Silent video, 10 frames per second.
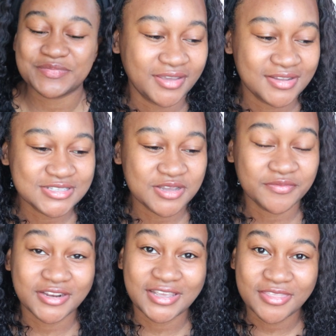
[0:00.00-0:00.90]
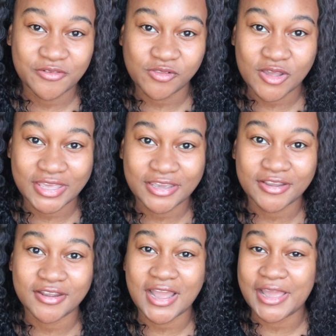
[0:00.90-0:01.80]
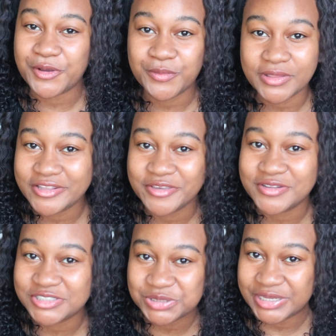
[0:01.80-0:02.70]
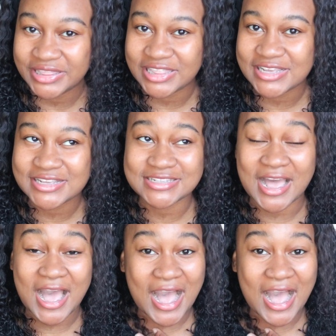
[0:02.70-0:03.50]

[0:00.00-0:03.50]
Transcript: But yeah, so I'm gonna end the vlog here. I hope that you enjoyed this.